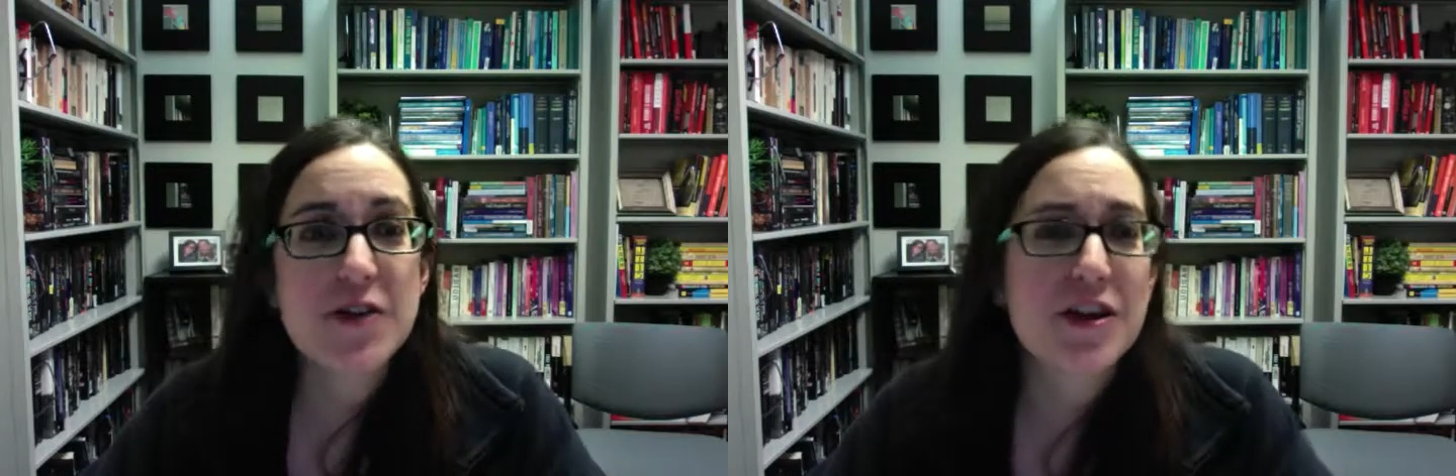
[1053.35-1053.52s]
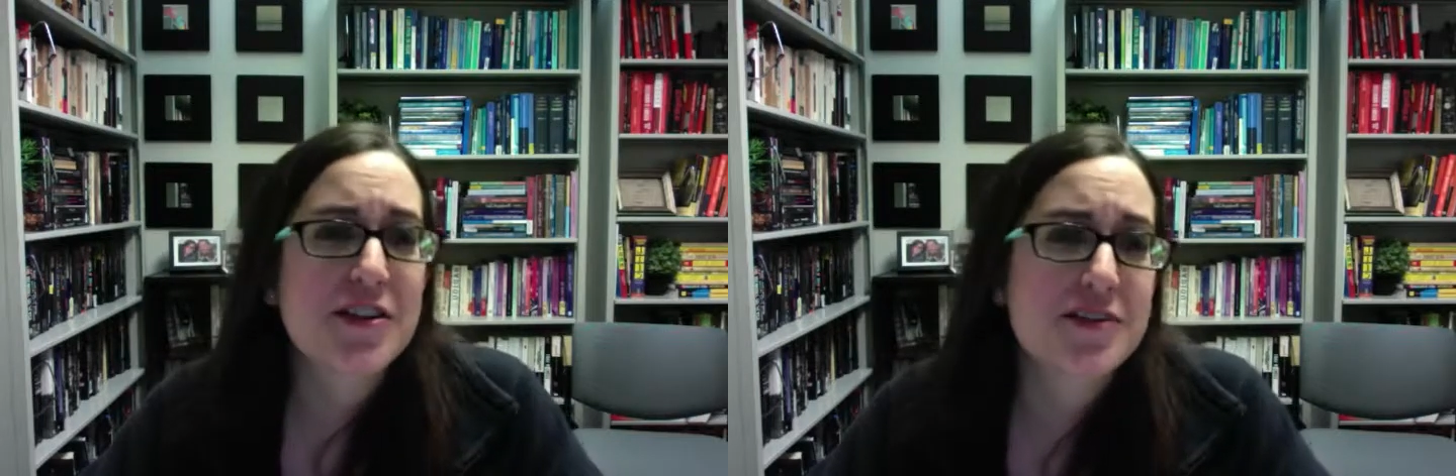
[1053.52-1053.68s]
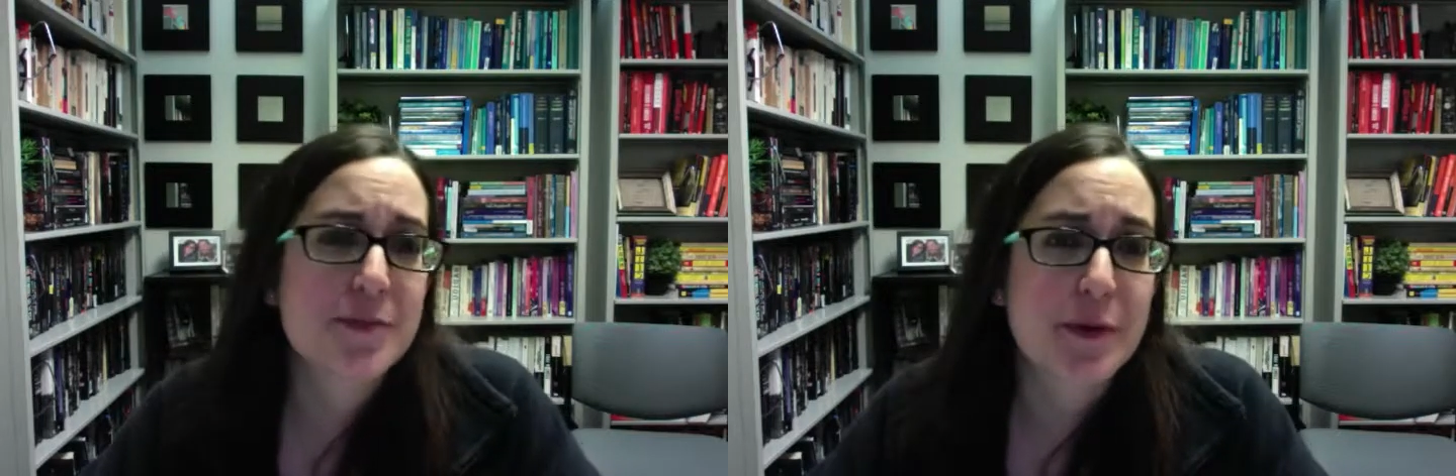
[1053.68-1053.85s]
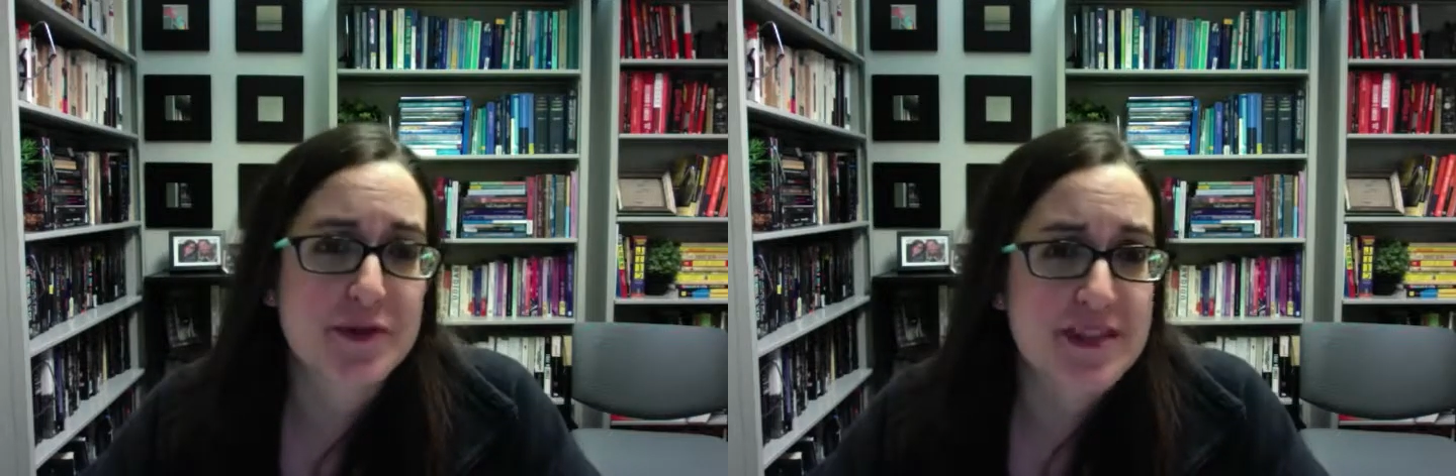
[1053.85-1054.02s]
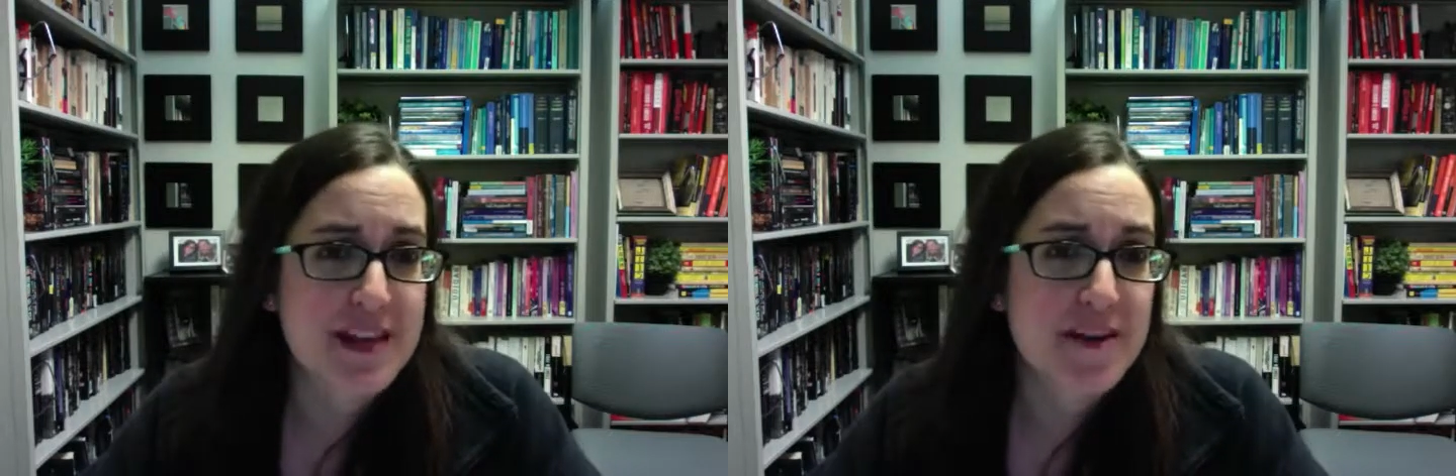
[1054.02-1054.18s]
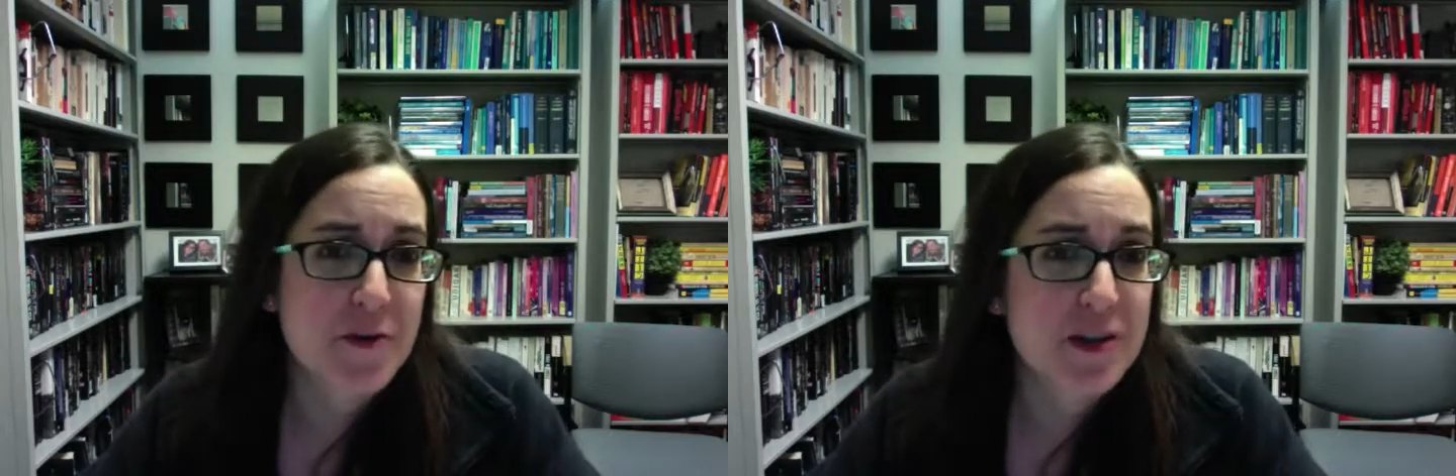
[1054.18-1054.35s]
can also post it
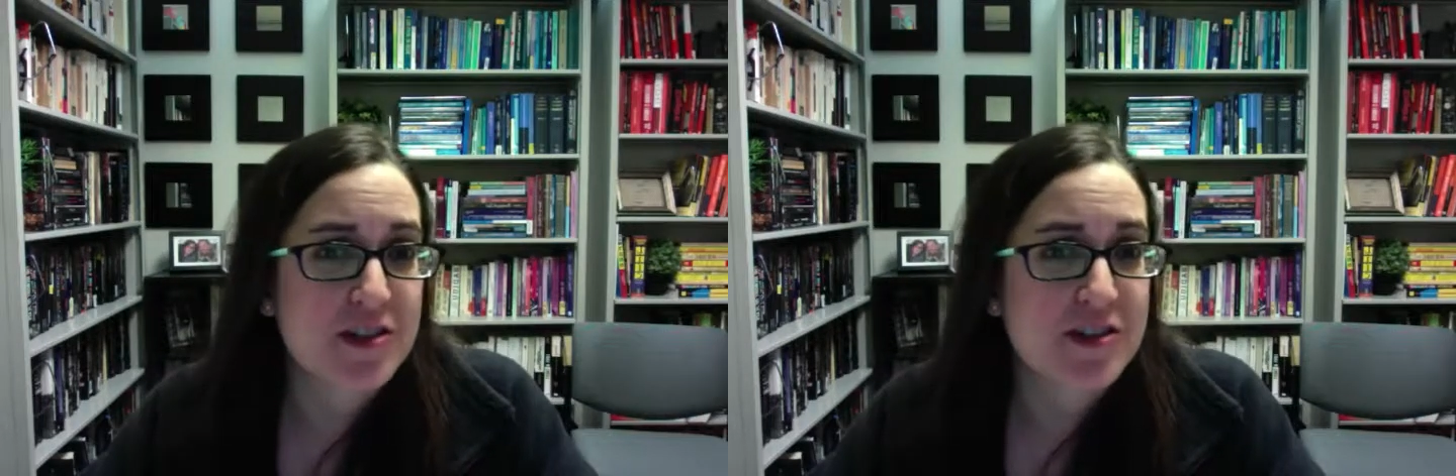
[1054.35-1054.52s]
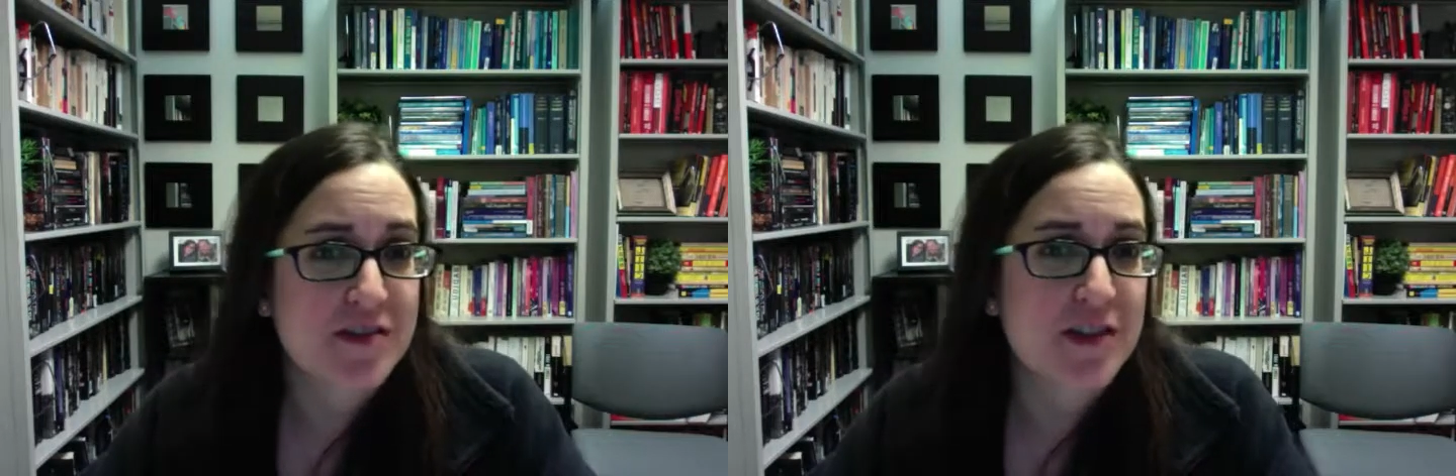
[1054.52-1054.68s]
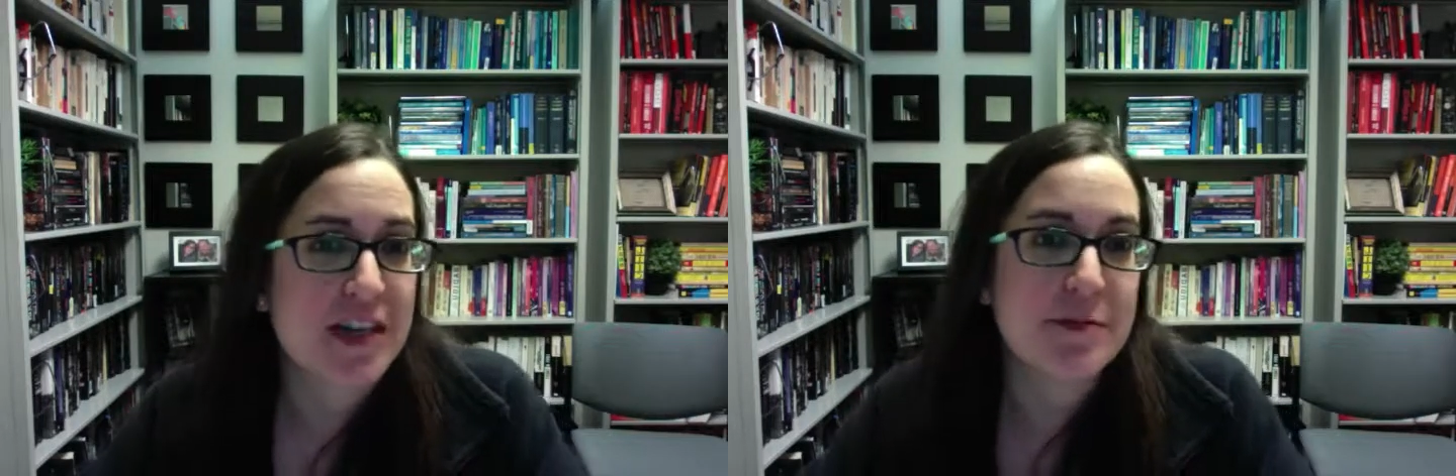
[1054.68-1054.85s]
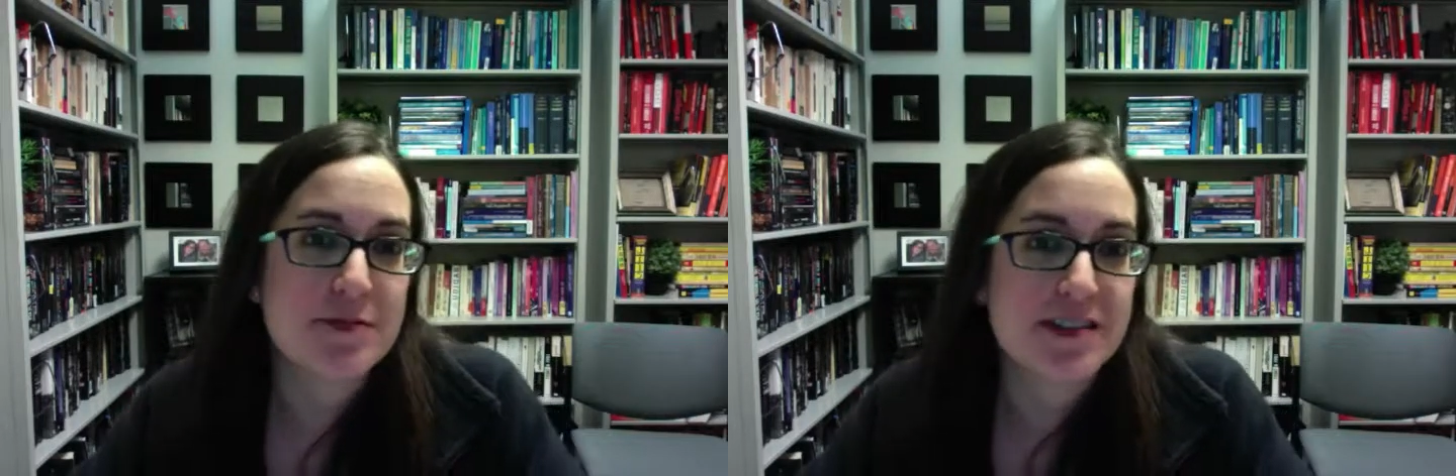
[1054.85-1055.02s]
on the Questions for Kim